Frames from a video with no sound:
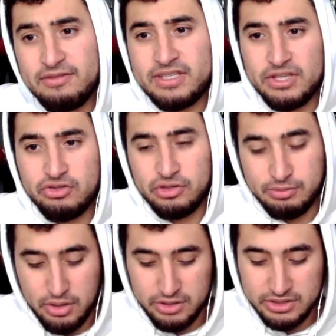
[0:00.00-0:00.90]
essential
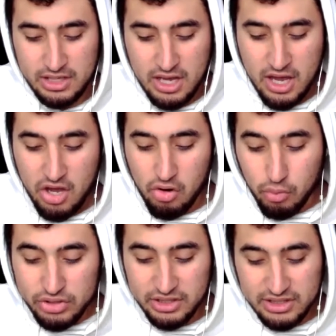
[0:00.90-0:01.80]
experience.
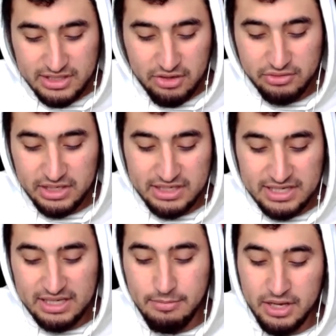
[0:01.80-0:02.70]
Originally, designers had
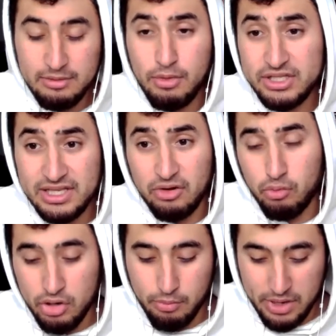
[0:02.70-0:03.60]
intended to make it much like a
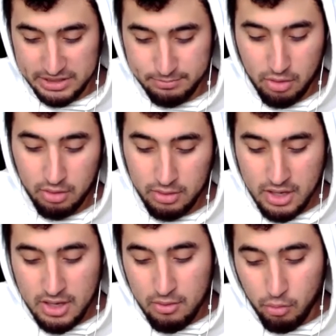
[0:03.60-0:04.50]
real baseball,
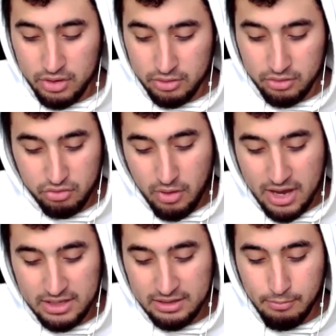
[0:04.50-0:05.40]
where you
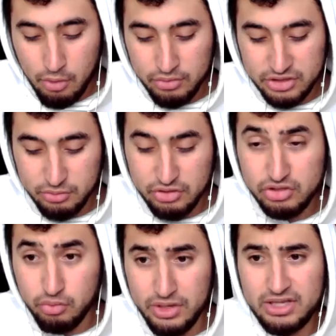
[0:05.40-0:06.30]
added a bonus when you
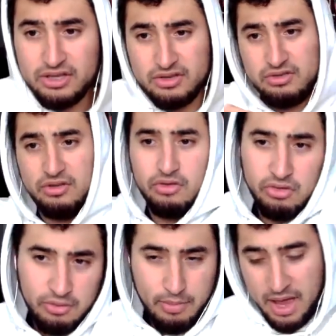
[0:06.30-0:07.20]
swing
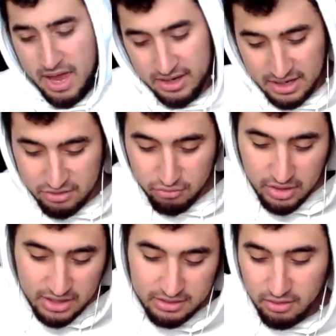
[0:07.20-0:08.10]
the bat, and you
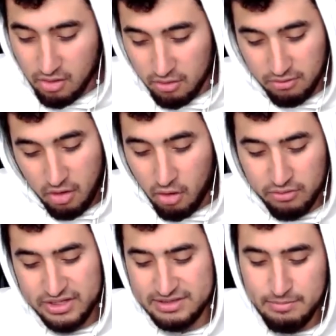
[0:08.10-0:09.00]
get all
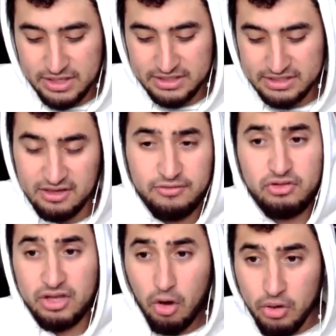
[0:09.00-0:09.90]
this amazing stuff. And
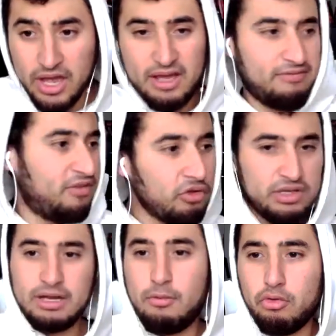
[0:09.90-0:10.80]
you're like, okay, I feel
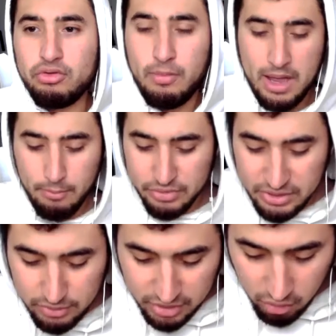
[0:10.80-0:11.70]
like I'm holding the bat. But they
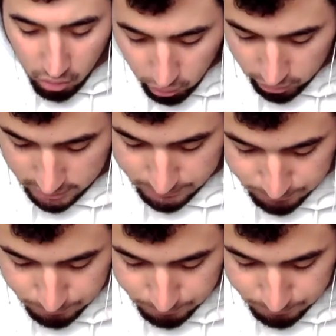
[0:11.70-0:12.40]
were like, hold on.